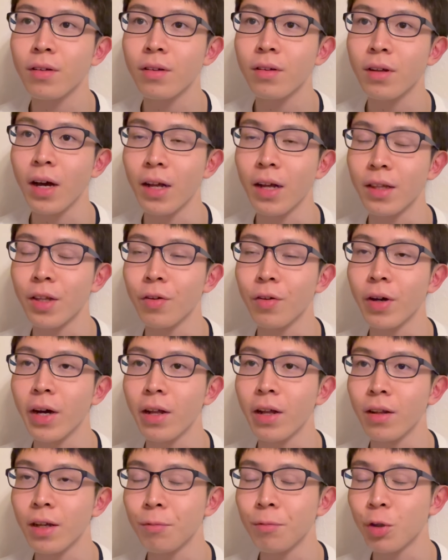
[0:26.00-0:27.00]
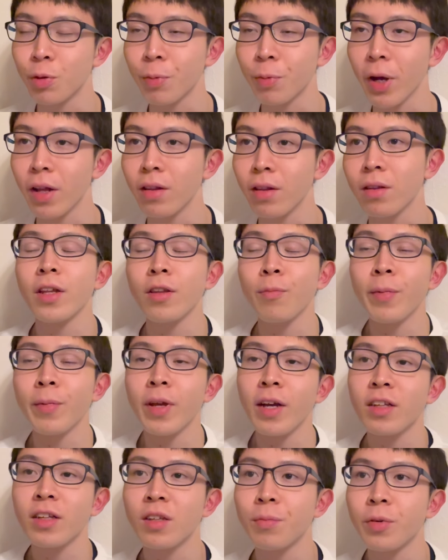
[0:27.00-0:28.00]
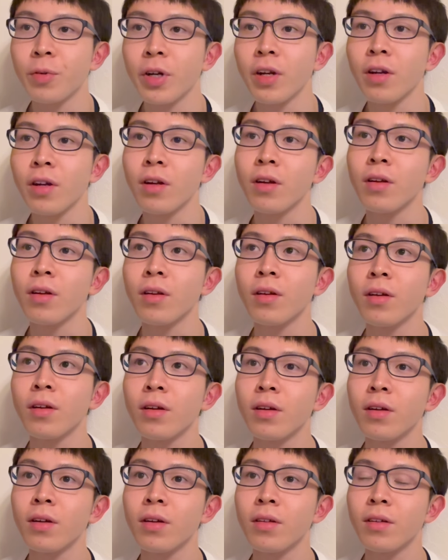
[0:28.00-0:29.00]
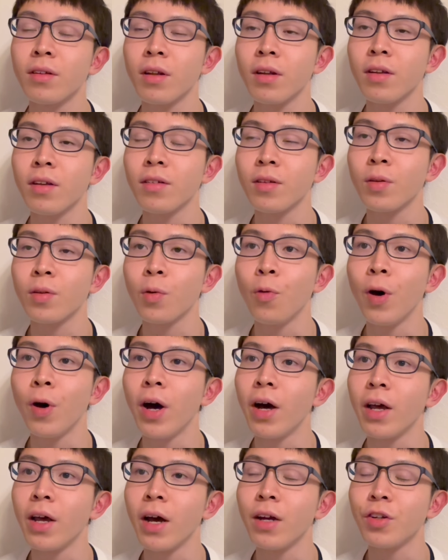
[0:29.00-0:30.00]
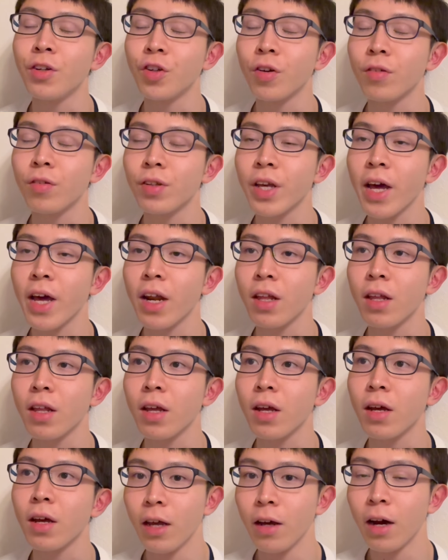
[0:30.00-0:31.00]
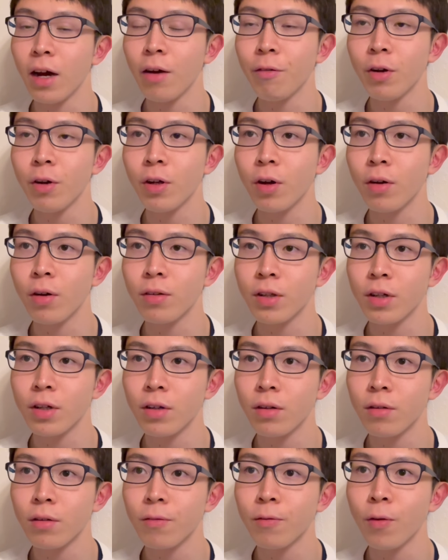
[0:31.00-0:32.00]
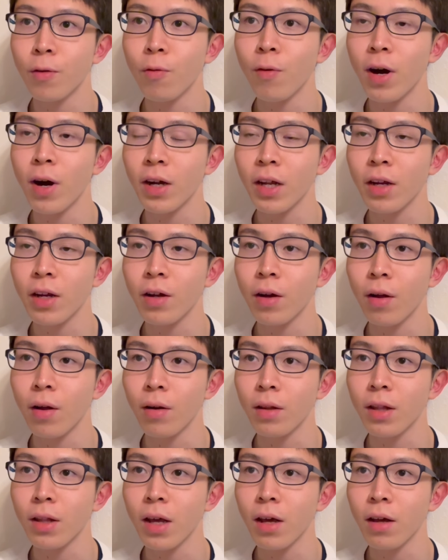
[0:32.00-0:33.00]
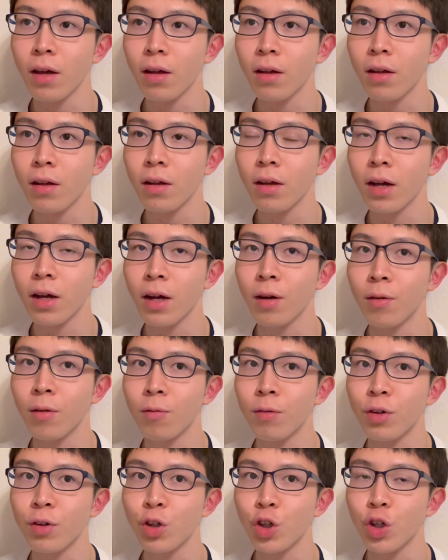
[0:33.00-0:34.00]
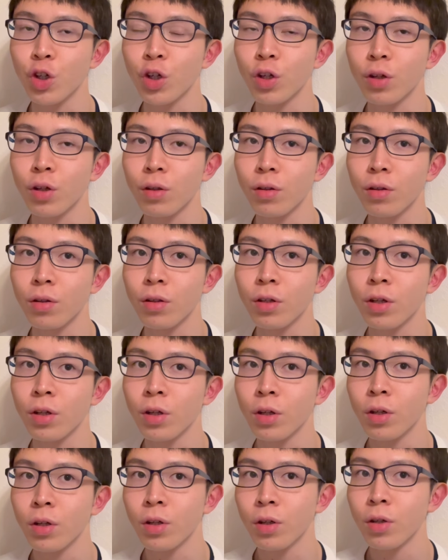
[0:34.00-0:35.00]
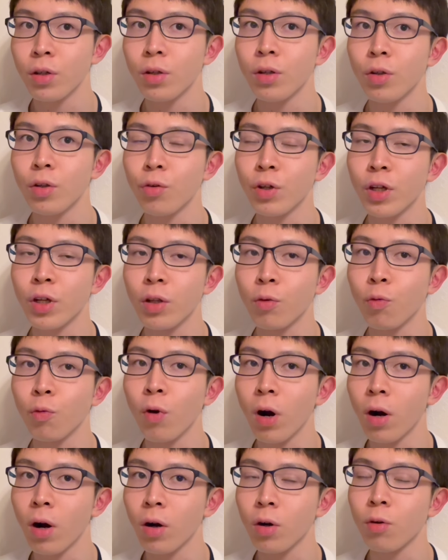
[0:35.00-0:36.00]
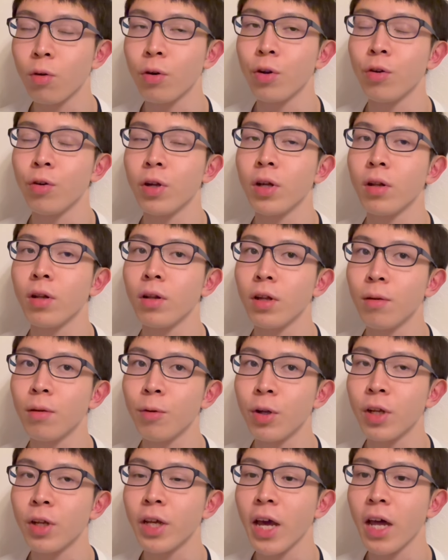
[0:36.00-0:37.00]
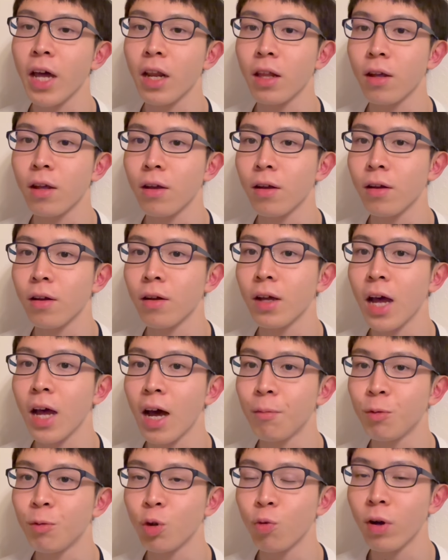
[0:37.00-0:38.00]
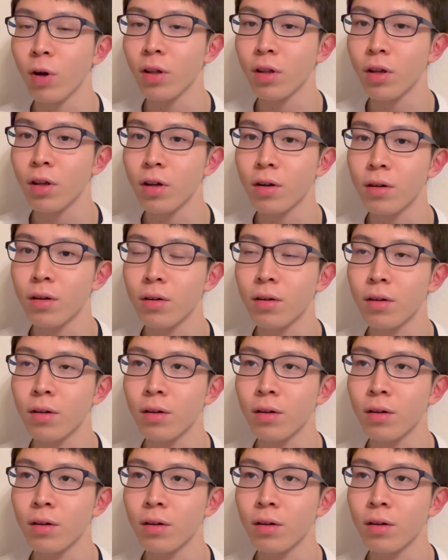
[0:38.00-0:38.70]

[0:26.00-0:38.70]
until I leave Japan. Let me explain the reason why I chose Canada. I will go there for working holiday, which is you can work or you can live in Canada after 1 year.